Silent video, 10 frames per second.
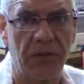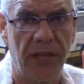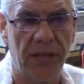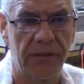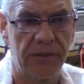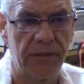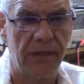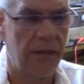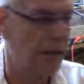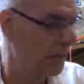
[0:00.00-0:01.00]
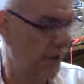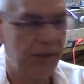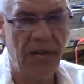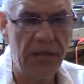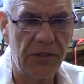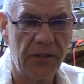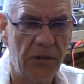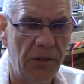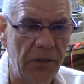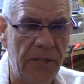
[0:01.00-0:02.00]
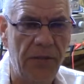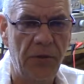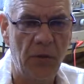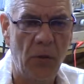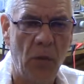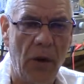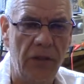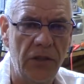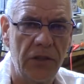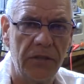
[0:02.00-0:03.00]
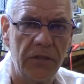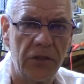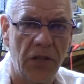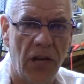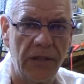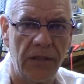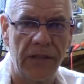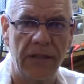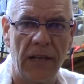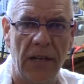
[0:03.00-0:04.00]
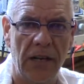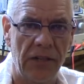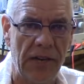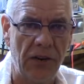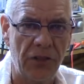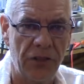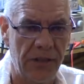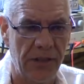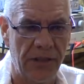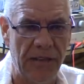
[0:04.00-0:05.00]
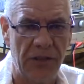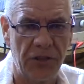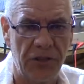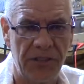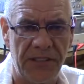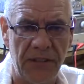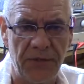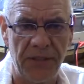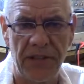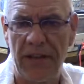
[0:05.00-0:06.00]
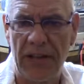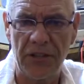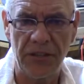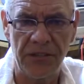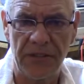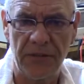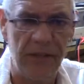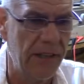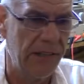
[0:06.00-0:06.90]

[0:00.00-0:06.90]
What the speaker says: test. But a test will only give you one shot, and then another shot is different, another shot is different.